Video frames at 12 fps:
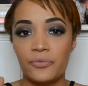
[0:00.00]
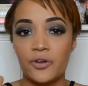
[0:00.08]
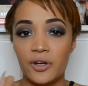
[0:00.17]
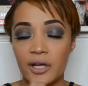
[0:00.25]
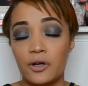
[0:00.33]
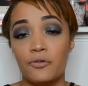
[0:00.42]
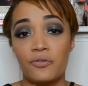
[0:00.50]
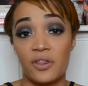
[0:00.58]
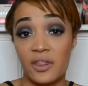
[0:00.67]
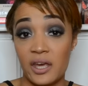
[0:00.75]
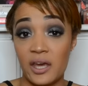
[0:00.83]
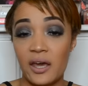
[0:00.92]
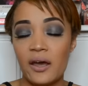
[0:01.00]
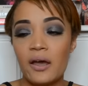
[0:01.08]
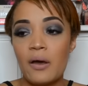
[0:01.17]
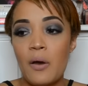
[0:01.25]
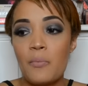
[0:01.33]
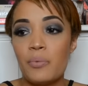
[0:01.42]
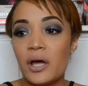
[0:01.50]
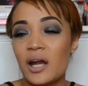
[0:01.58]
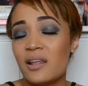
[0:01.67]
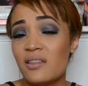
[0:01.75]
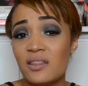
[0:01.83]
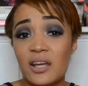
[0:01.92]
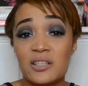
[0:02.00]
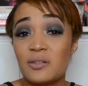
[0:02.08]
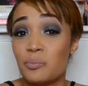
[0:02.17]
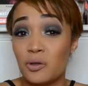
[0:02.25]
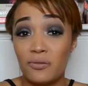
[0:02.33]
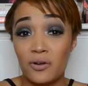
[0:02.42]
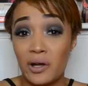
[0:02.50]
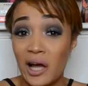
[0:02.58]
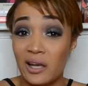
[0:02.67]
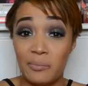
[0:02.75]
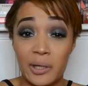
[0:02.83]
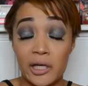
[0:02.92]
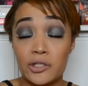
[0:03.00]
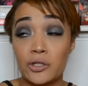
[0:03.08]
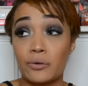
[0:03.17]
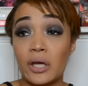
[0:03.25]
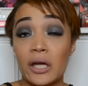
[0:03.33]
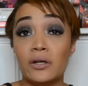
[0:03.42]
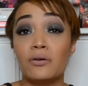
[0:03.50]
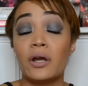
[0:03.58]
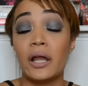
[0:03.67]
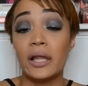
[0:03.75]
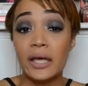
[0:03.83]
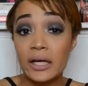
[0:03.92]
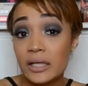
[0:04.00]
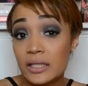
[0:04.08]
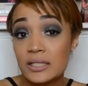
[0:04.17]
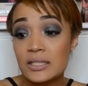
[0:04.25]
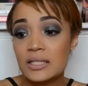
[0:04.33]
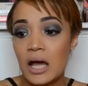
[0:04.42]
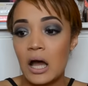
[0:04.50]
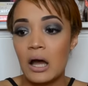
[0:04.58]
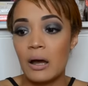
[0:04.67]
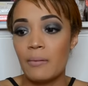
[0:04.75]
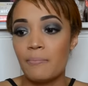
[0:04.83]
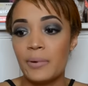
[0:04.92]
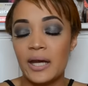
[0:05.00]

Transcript: thread over there but other than that it's a beautiful color Mary Jo it really is um,